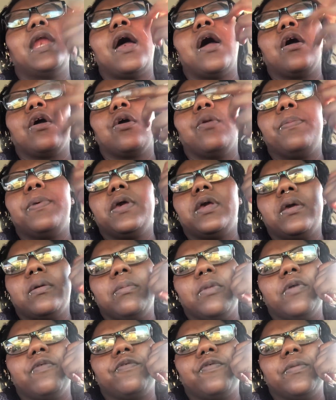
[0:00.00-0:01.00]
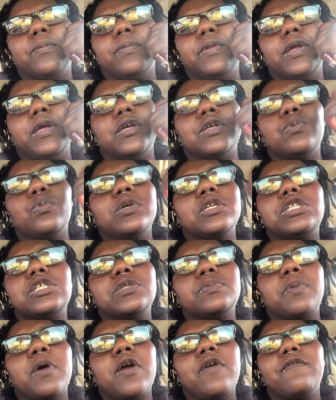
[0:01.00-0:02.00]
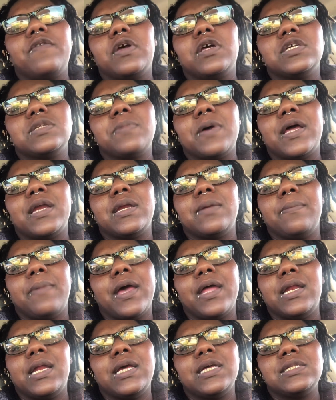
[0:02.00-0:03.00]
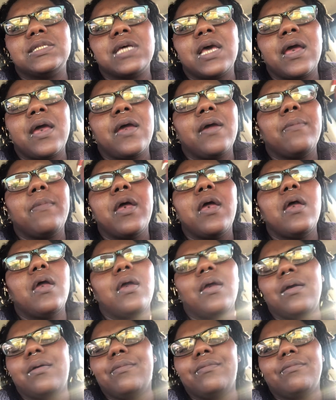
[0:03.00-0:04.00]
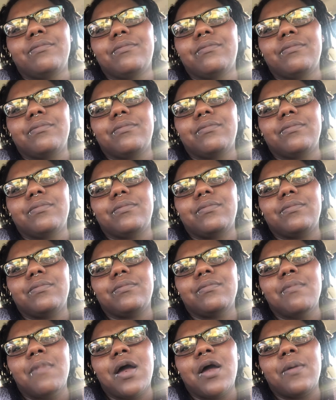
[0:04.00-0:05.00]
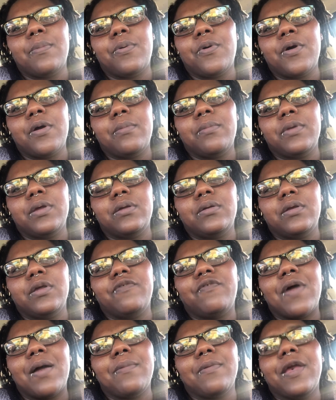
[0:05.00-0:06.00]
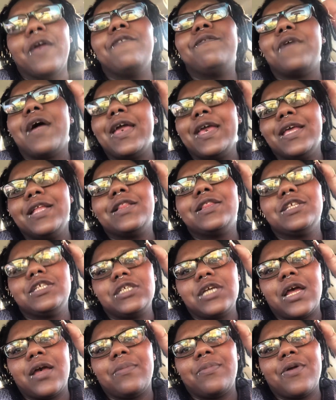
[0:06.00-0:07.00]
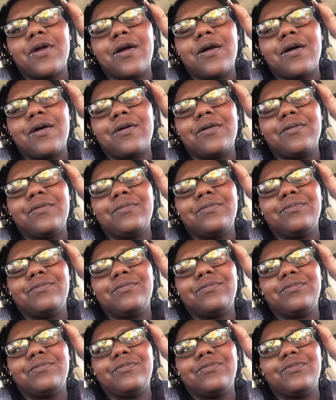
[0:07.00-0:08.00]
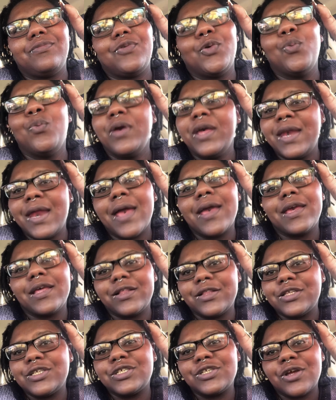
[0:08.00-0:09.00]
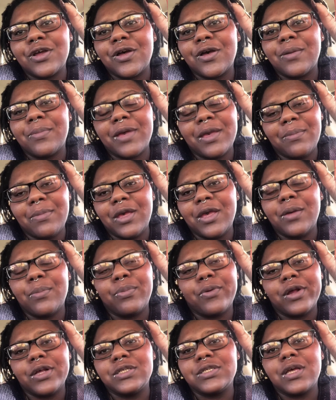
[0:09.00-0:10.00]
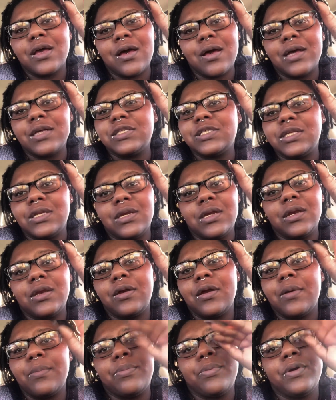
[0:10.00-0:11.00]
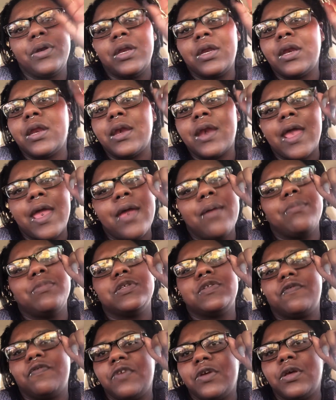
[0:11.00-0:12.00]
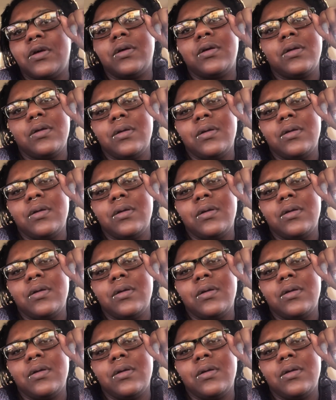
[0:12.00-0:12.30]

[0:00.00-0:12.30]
I'll go pick him up from there, which is perfect, because by that time, my apartment, if I get the job, y'all, when I get the job, amen, praise God, sending it up, putting it in the atmosphere,